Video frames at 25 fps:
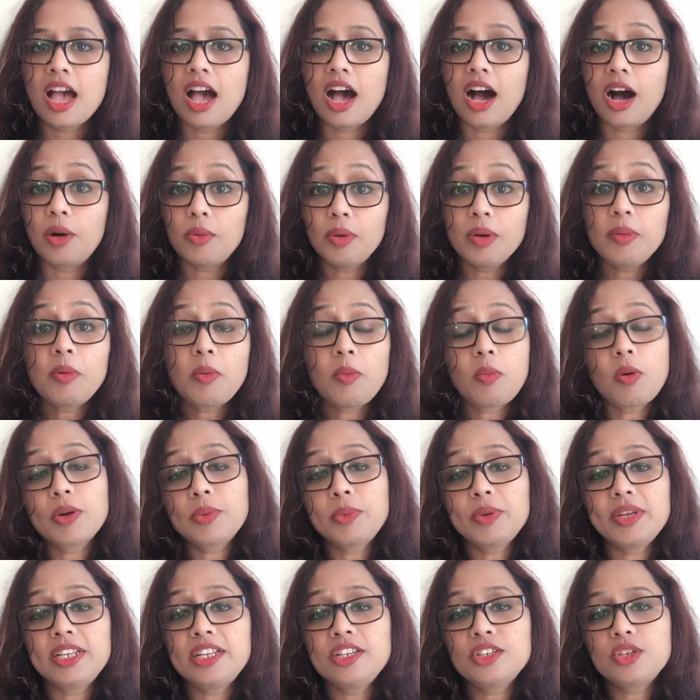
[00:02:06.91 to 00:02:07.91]
However, what
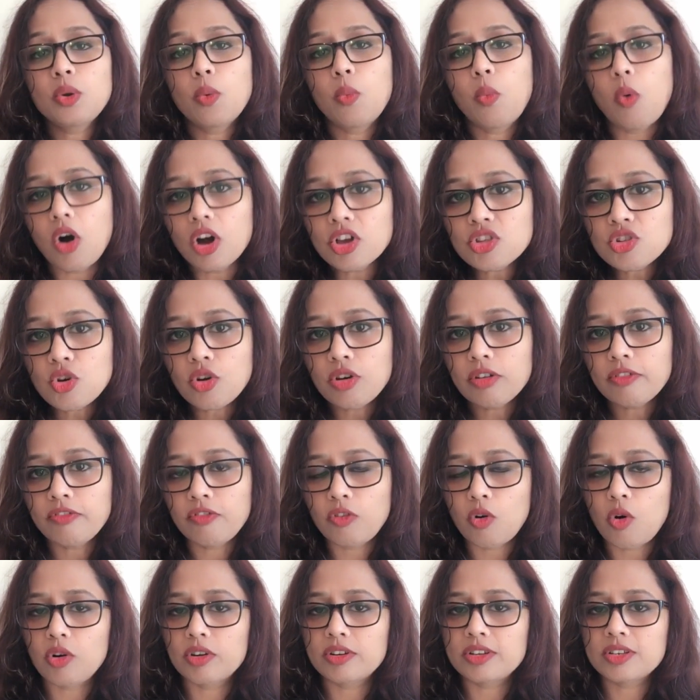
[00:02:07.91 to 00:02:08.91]
we need to watch out
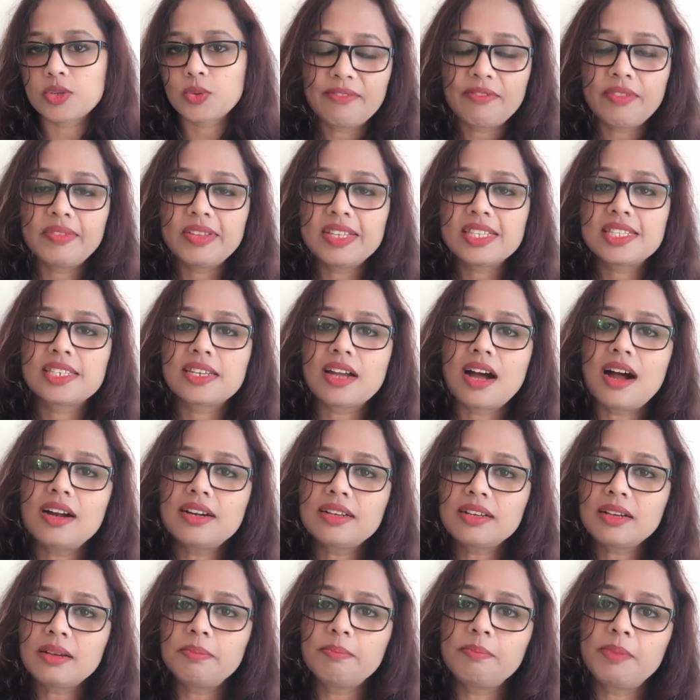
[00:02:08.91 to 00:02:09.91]
for is when we
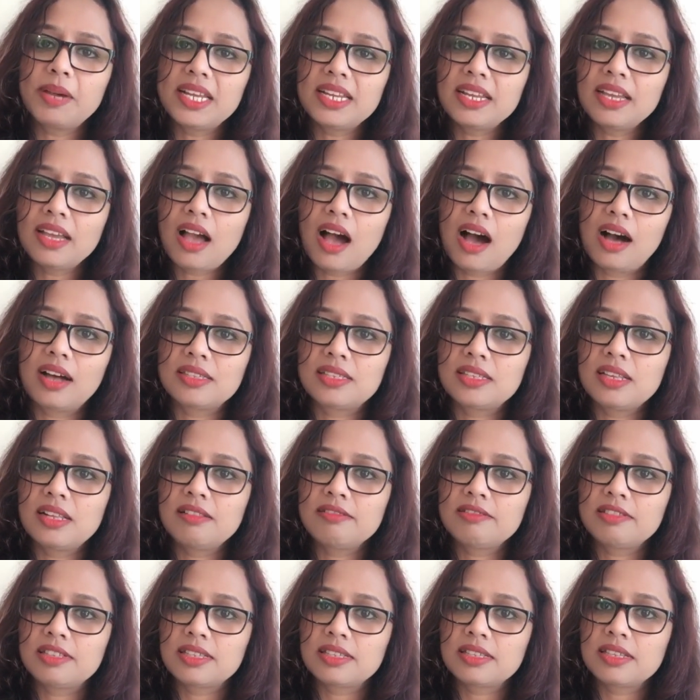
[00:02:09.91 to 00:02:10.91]
start comparing
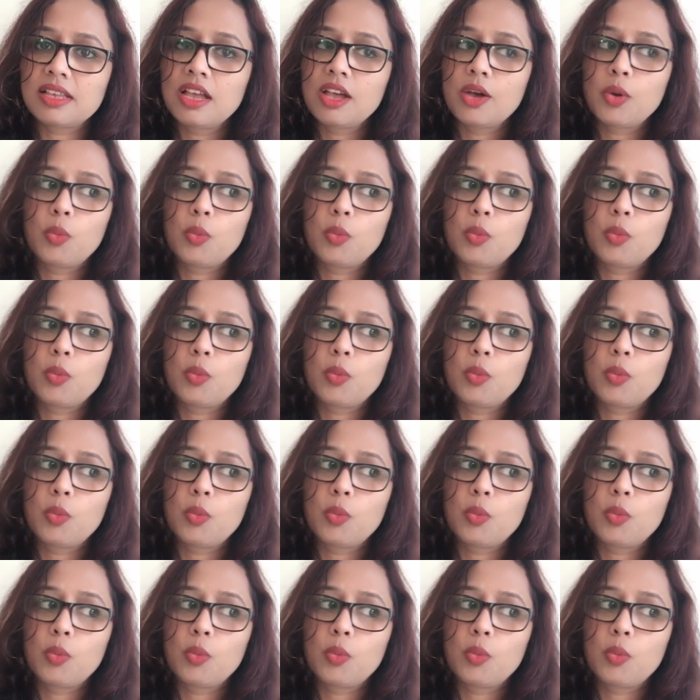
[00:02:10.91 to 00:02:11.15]
ourselves